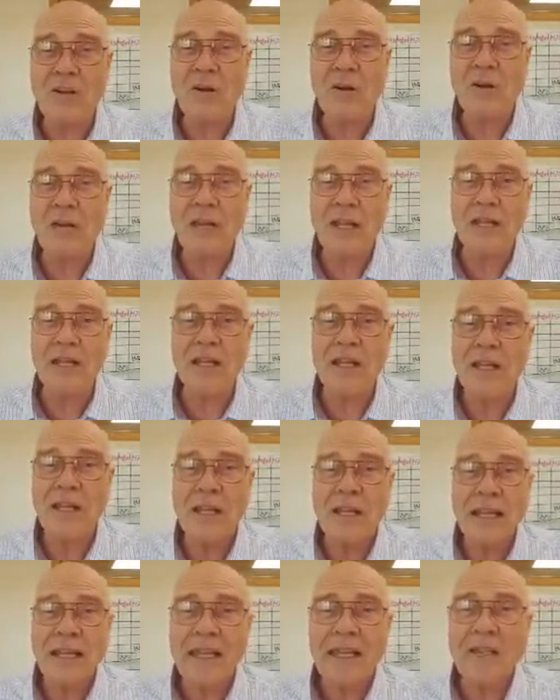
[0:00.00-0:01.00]
coordinator,
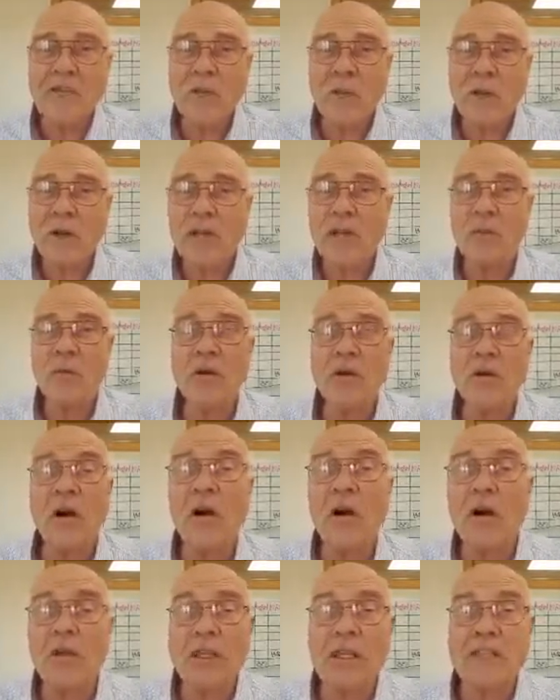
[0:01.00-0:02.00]
he's working with
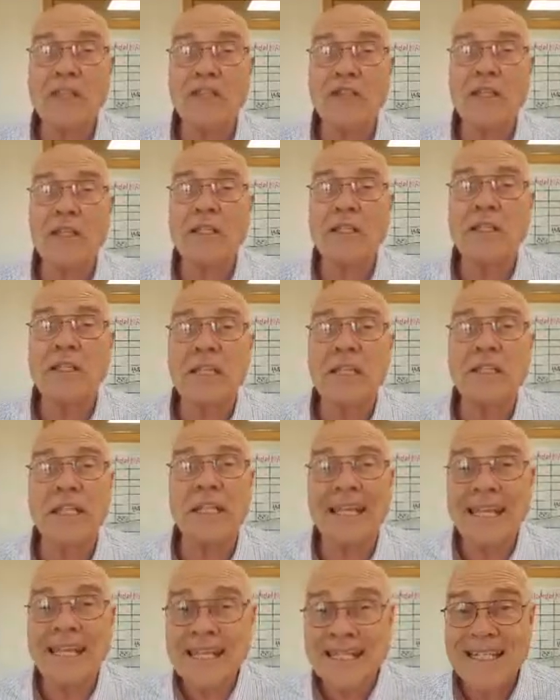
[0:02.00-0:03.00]
all these GCs,
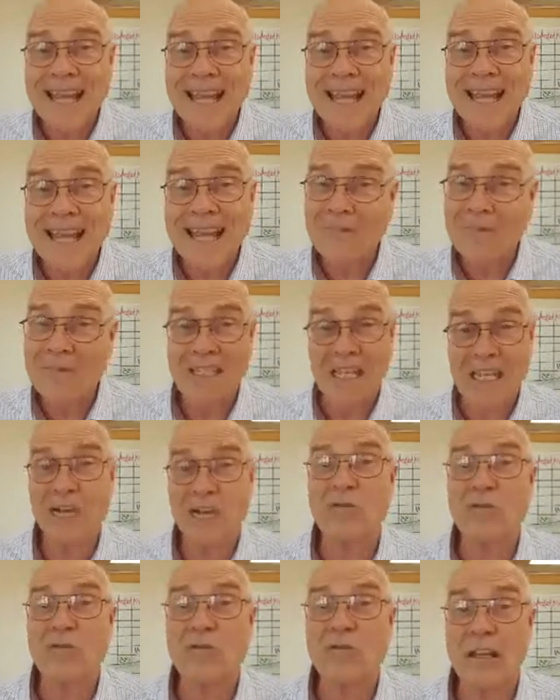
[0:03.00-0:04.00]
and he's got them
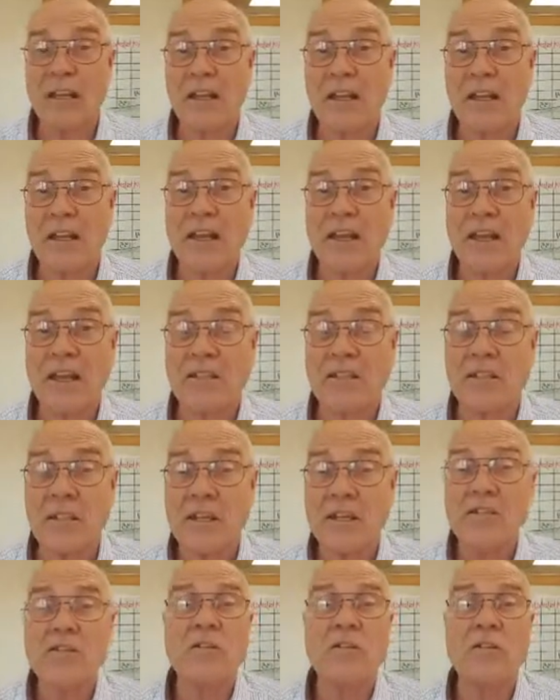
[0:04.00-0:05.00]
scheduled in
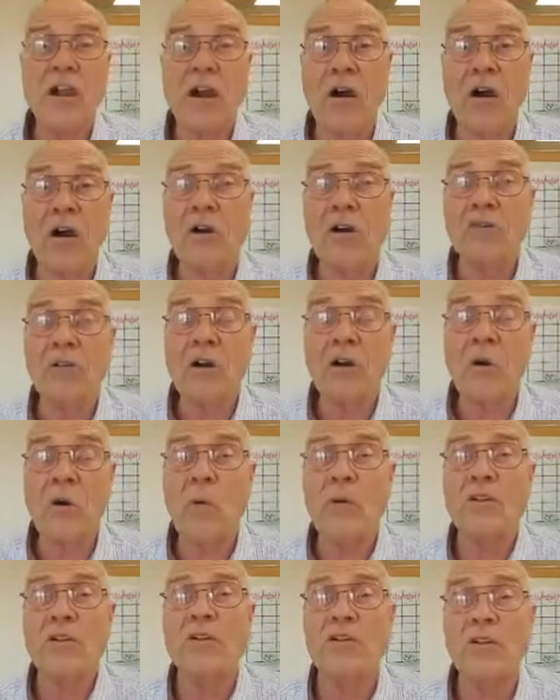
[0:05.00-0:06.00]
advance, so they all know
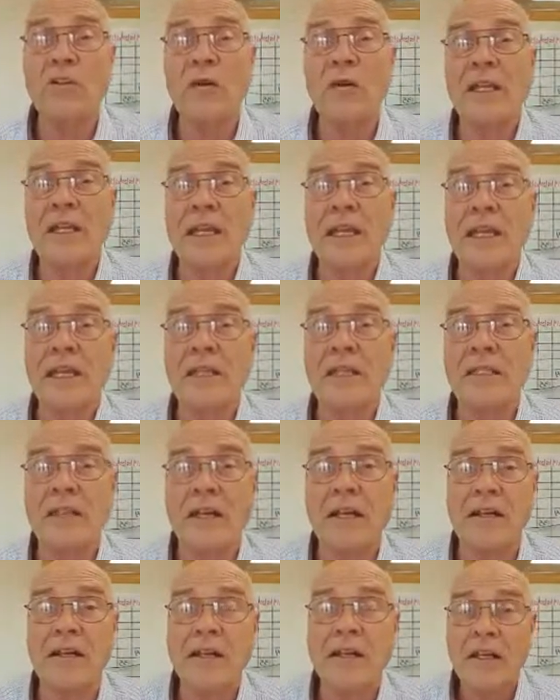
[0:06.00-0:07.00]
when they're going to get in
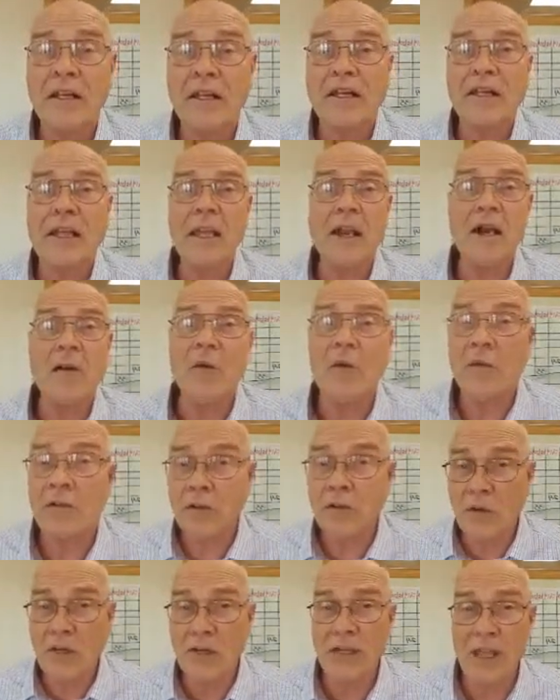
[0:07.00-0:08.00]
there. Now, we're
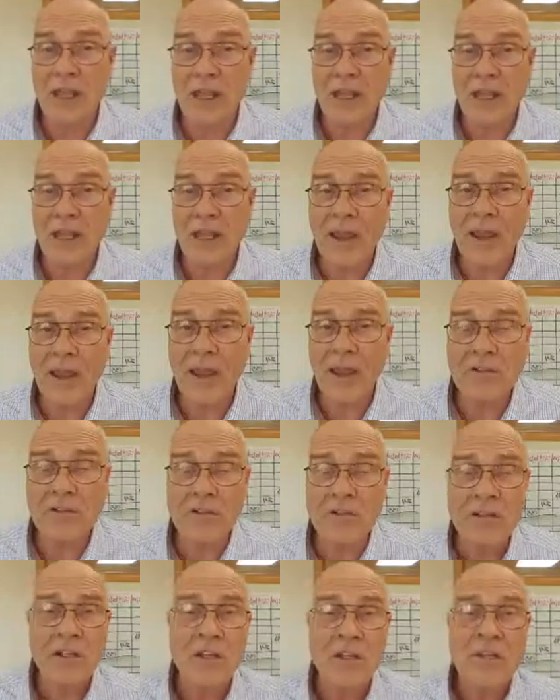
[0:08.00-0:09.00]
doing lien
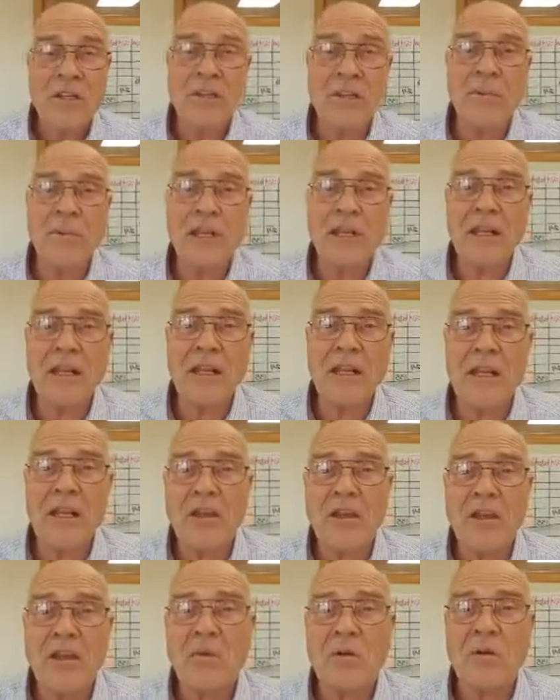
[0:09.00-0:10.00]
waivers. Typically,
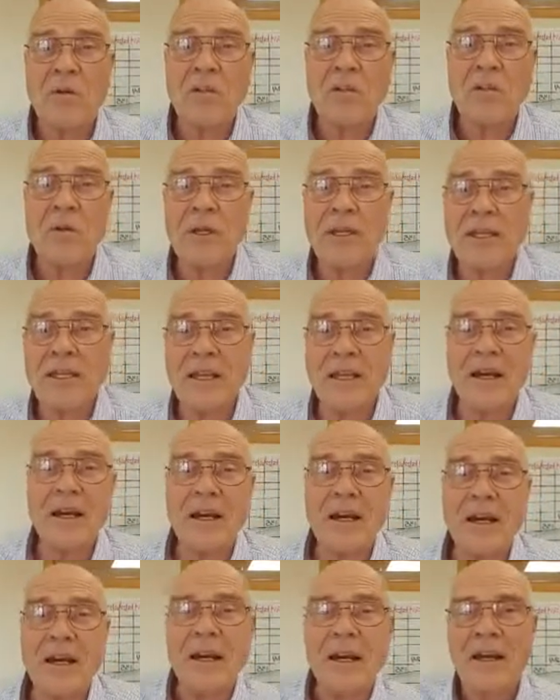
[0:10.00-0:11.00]
we're doing,
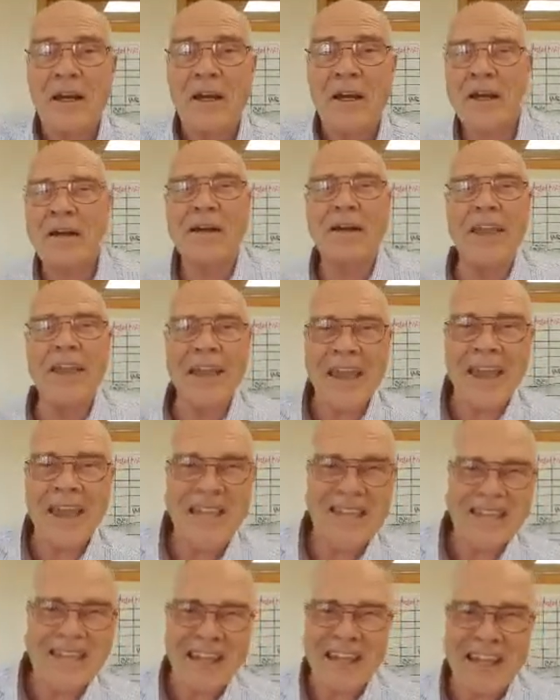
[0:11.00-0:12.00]
hey,
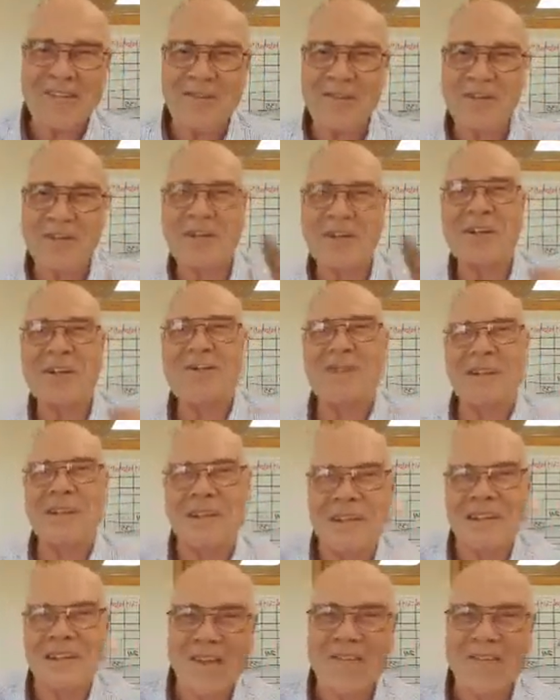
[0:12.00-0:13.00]
Ed, thanks for joining me.
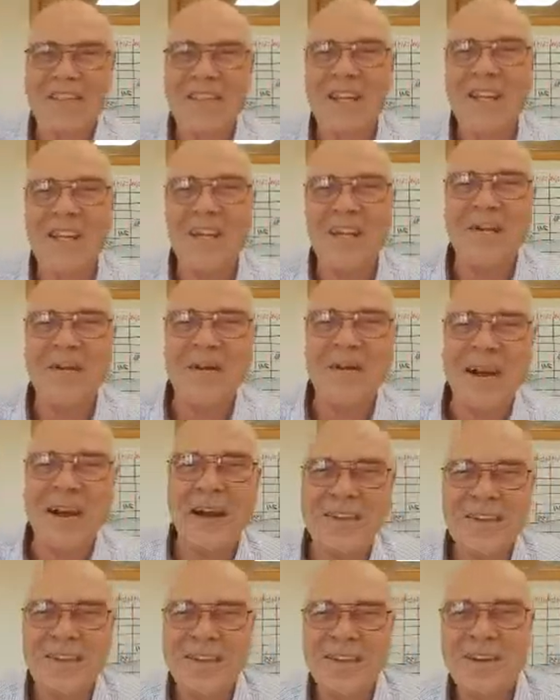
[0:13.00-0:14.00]
Haven't seen you in a
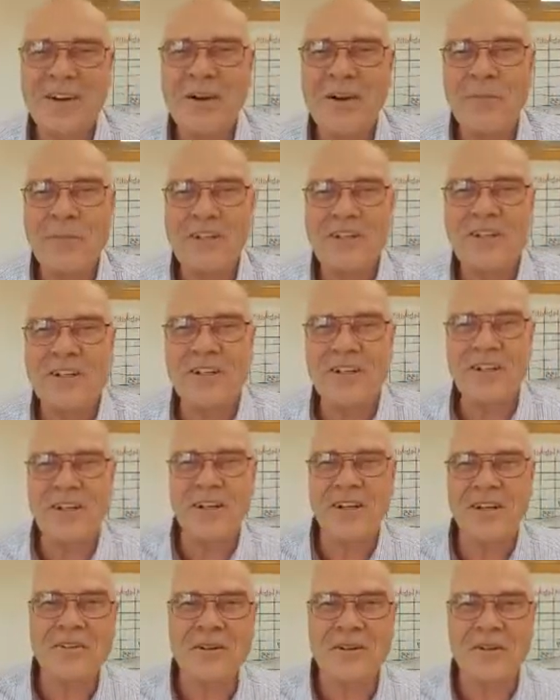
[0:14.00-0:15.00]
while. Hope things
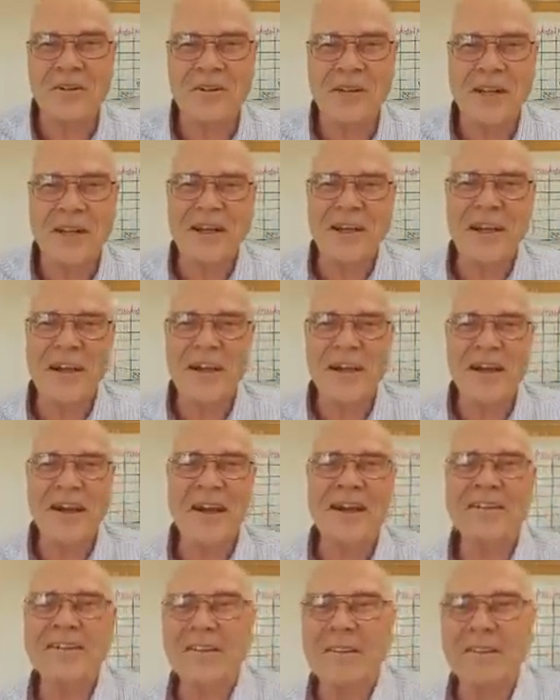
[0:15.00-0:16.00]
are doing great
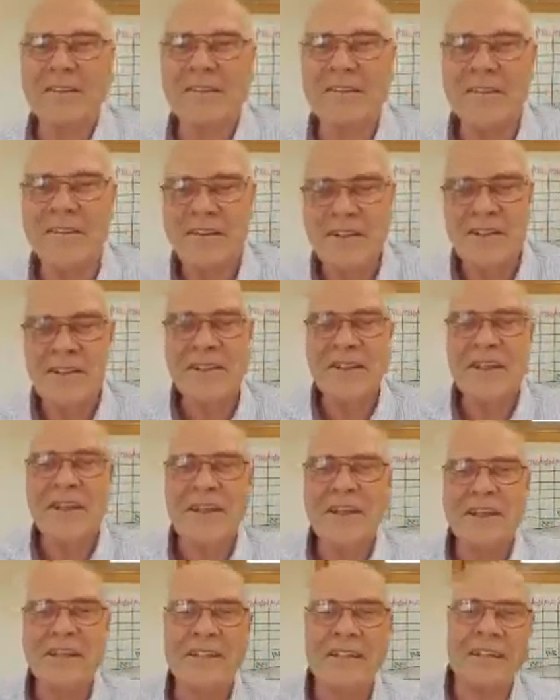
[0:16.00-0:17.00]
out there
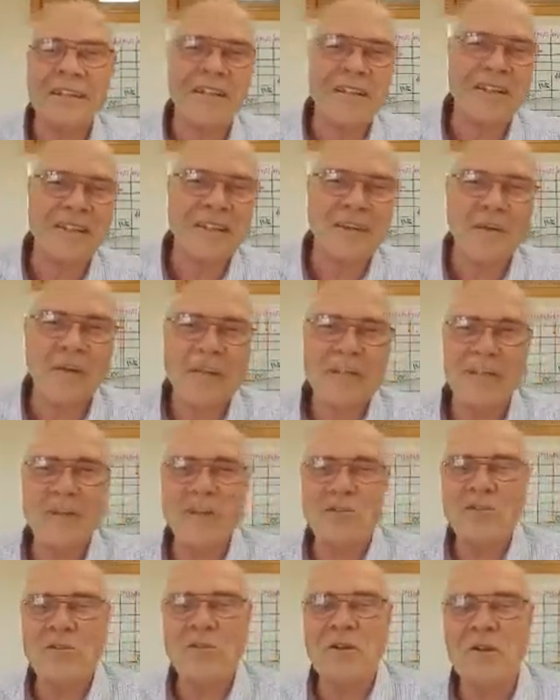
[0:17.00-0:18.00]
in the West
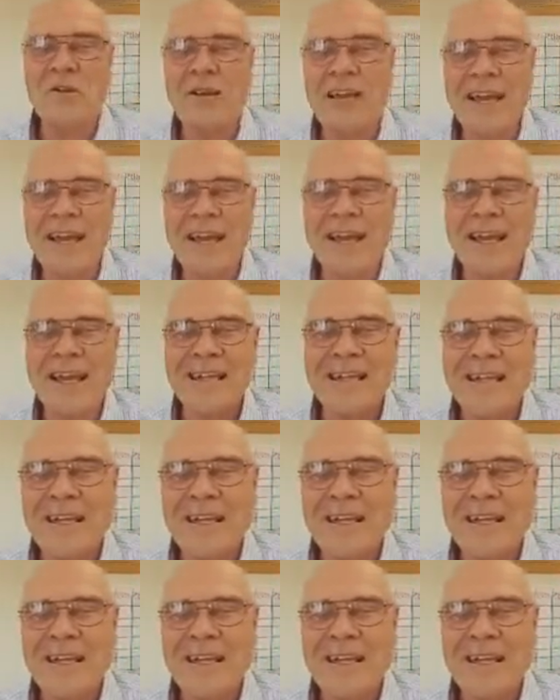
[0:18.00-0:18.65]
Coast where you're at.